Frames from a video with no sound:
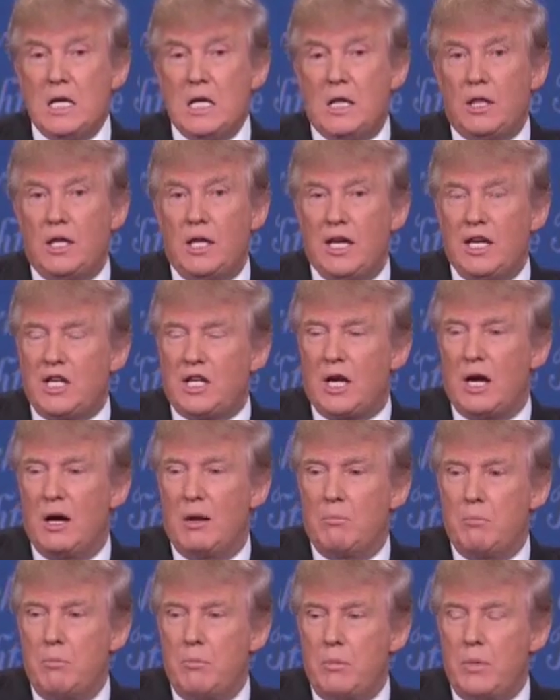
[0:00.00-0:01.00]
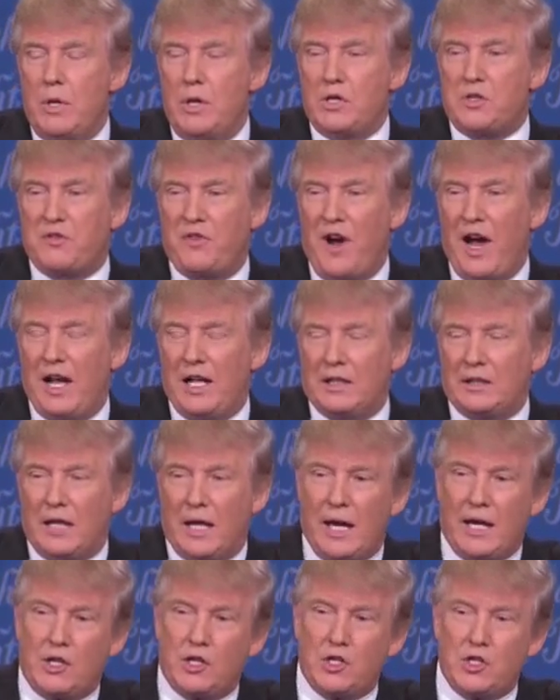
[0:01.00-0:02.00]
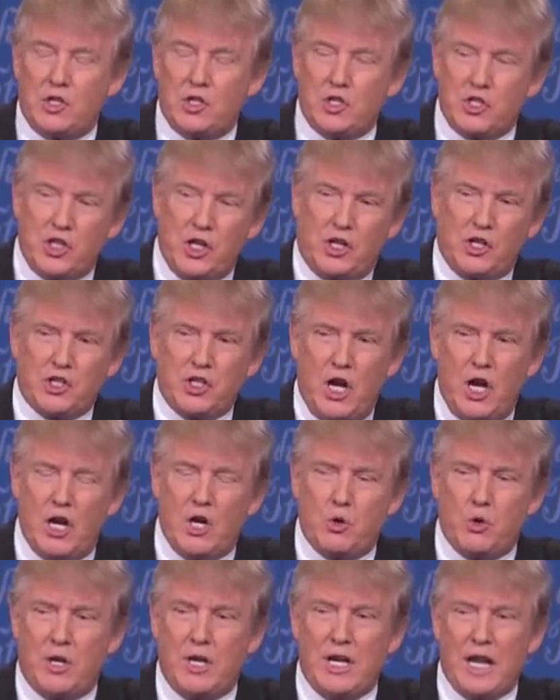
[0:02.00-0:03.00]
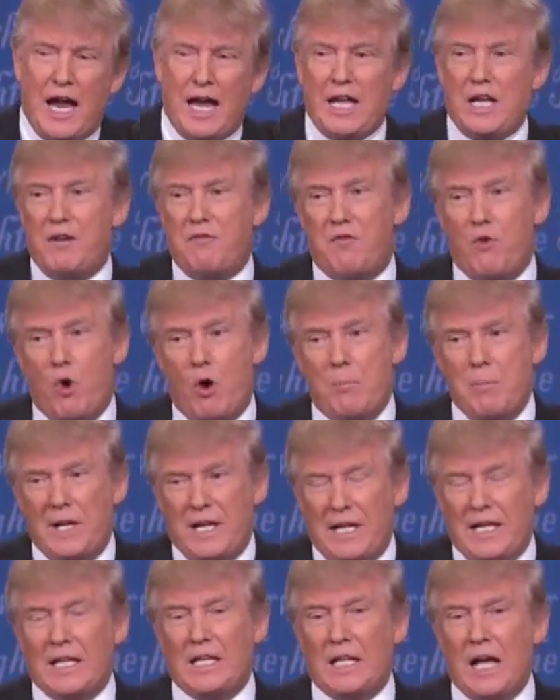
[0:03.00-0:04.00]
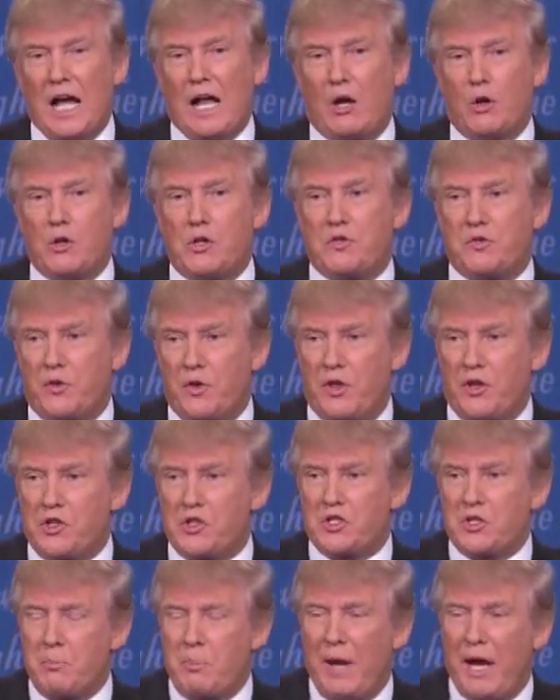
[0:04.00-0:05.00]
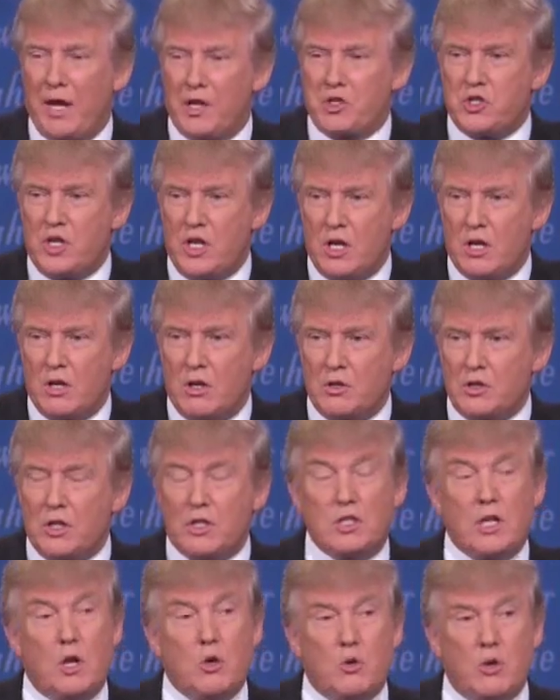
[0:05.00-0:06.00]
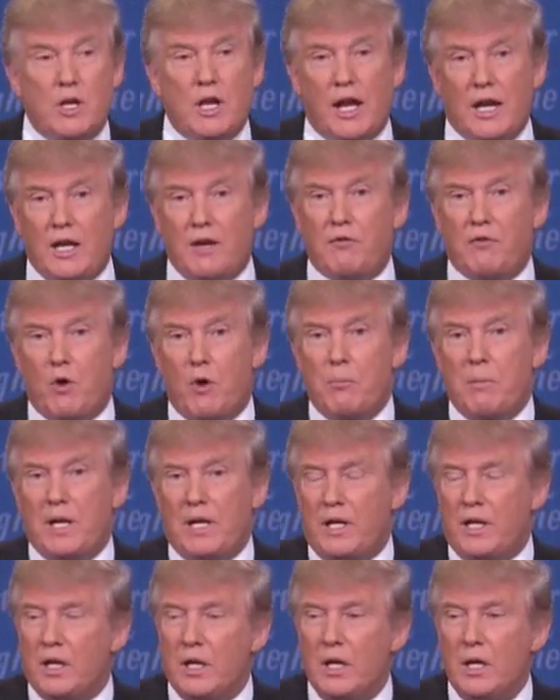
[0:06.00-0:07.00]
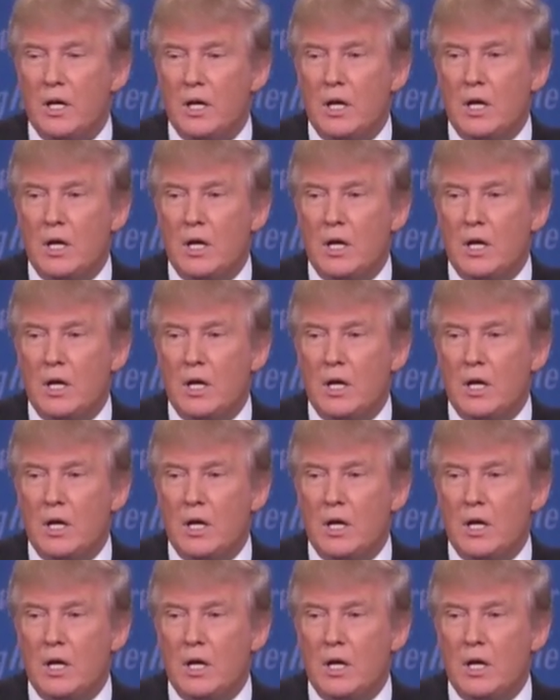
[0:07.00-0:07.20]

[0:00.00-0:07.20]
the income is filed at $694 million for this past year. $694 million.